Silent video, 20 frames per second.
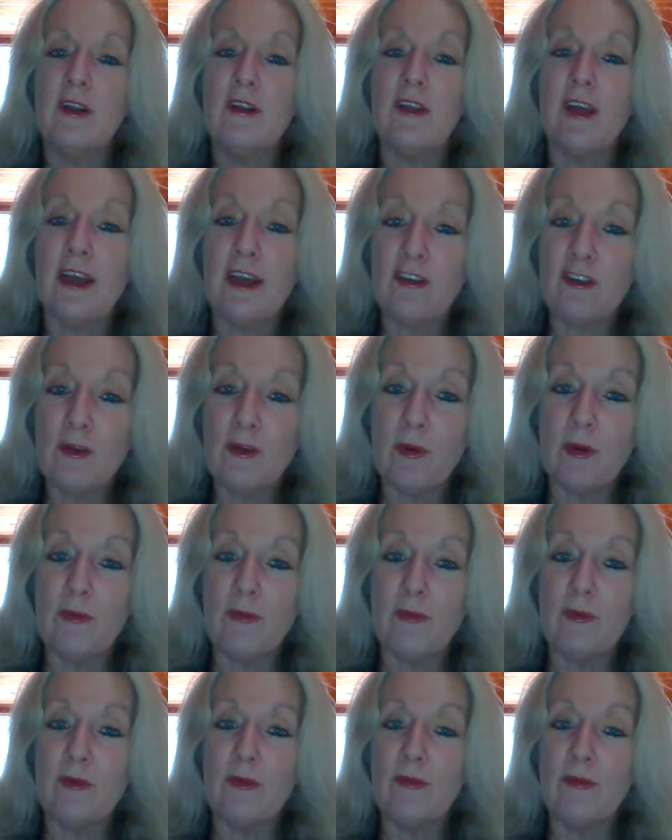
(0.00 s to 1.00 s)
They actually want to
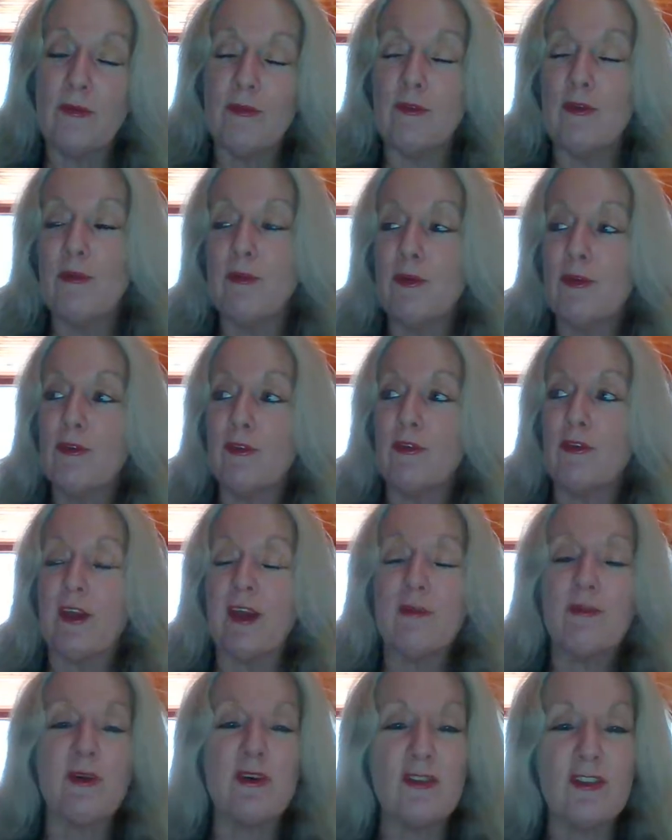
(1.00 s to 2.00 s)
re remove all
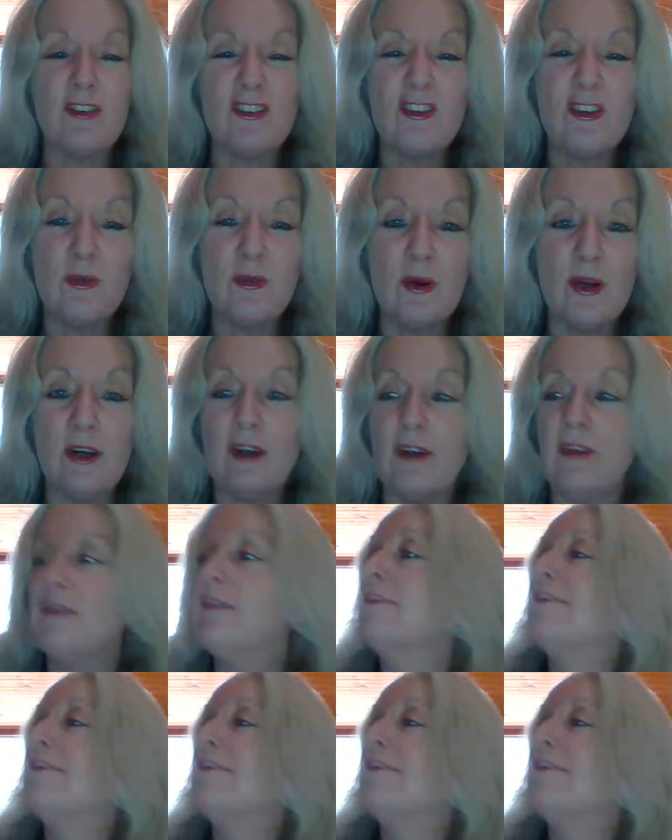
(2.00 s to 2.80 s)
that because it's too hard.